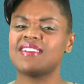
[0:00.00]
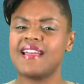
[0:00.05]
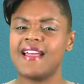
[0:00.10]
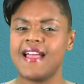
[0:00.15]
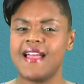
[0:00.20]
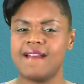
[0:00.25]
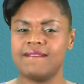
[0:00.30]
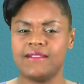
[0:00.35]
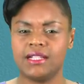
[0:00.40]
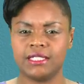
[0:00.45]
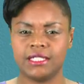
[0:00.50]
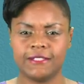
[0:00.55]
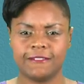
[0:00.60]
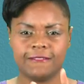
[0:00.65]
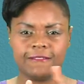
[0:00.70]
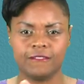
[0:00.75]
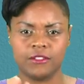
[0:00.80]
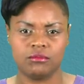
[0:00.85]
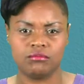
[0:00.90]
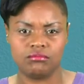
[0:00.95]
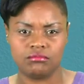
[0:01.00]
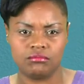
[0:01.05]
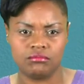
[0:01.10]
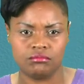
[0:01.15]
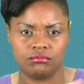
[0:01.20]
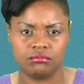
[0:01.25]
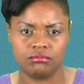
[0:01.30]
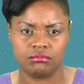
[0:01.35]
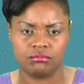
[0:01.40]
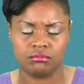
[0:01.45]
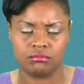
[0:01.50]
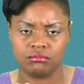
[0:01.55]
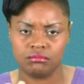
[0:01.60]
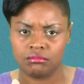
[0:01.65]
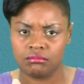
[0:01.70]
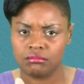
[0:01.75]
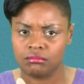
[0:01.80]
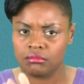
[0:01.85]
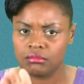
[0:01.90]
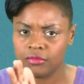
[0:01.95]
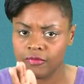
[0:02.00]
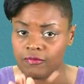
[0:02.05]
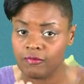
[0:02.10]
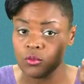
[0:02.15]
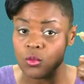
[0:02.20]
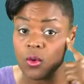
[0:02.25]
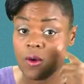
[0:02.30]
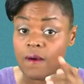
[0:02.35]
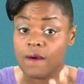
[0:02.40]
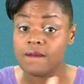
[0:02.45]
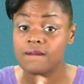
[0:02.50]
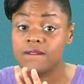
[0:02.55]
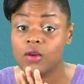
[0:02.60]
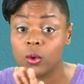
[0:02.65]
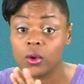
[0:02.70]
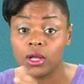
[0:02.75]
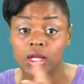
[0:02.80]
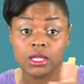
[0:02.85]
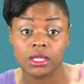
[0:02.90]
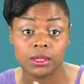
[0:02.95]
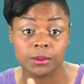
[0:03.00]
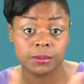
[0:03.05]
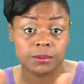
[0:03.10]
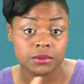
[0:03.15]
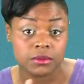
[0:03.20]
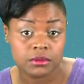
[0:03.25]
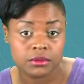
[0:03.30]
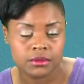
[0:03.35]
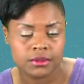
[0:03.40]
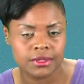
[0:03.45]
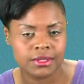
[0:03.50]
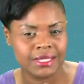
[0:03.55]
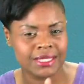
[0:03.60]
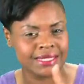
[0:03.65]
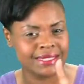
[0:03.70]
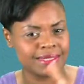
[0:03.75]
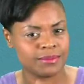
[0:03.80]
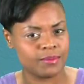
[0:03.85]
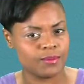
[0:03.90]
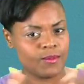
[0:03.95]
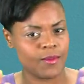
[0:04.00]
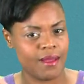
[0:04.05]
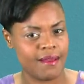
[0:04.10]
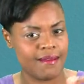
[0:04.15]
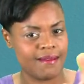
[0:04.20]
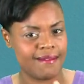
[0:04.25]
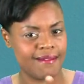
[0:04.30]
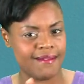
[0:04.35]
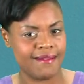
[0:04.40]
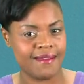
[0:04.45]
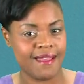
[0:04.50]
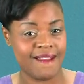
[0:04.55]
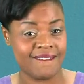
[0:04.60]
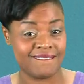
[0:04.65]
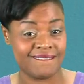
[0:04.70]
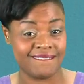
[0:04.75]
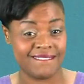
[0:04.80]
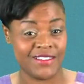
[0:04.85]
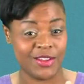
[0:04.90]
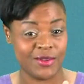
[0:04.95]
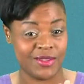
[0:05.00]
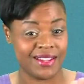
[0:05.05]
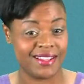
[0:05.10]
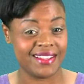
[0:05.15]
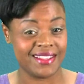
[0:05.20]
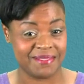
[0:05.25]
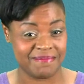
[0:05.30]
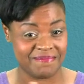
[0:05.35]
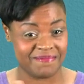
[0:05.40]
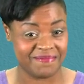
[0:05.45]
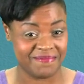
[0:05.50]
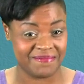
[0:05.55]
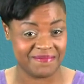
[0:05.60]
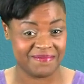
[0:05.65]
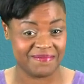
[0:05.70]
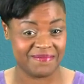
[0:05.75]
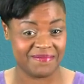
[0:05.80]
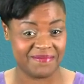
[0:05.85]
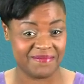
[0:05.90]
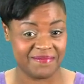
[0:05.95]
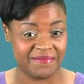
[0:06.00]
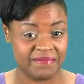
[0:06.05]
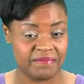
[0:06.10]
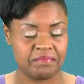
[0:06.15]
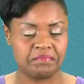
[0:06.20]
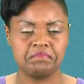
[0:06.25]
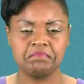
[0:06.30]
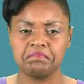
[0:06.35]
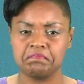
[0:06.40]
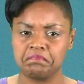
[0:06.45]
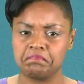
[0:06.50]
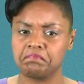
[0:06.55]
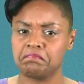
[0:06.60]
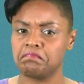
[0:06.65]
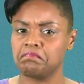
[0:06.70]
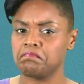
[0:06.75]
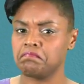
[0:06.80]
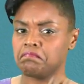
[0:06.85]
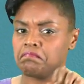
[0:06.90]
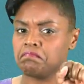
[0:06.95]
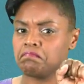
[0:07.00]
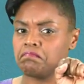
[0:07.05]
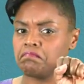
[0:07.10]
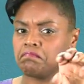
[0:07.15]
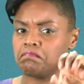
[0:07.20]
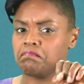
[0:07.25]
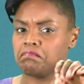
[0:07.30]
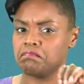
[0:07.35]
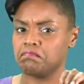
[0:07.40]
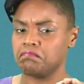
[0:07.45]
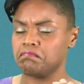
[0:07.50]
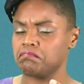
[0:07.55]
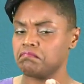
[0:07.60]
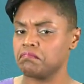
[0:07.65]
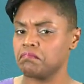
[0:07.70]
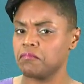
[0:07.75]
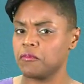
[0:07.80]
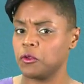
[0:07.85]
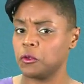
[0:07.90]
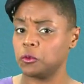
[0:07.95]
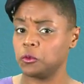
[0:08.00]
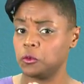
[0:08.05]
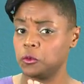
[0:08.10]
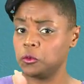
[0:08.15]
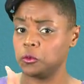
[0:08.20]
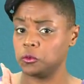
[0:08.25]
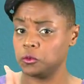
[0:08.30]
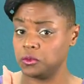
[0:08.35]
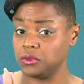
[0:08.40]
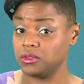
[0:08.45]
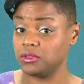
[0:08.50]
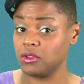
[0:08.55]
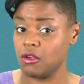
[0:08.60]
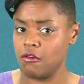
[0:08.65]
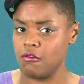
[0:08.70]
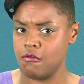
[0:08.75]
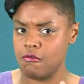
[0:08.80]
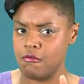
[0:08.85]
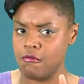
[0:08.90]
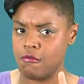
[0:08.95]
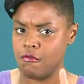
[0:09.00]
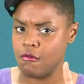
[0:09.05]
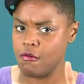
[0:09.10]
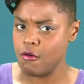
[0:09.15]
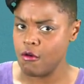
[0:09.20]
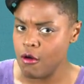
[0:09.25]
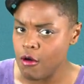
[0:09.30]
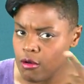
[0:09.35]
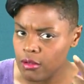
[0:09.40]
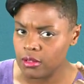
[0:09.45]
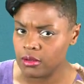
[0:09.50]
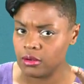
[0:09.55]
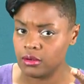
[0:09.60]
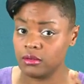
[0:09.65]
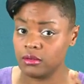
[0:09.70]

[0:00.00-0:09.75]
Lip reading: captioning requirements for video clips depending on the type of video clip. Remember, these requirements only apply to video clips taken from full-length programs shown on television.